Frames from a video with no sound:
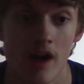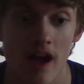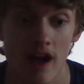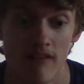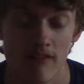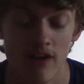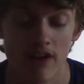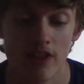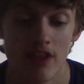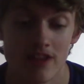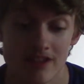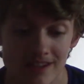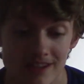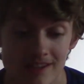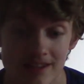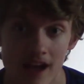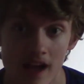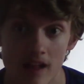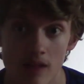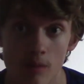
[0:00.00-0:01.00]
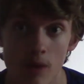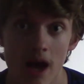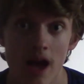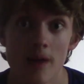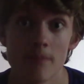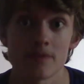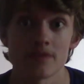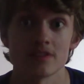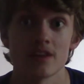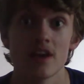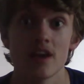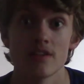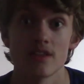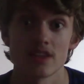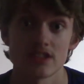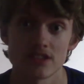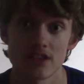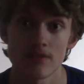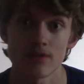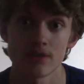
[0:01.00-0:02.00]
In fact, that's exactly what happens. They
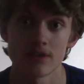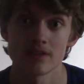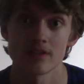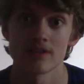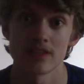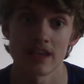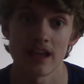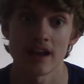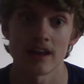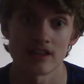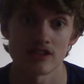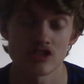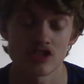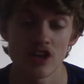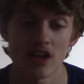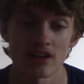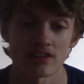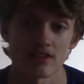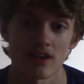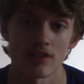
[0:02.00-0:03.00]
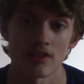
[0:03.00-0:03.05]
stuff it into the Yeti's chest,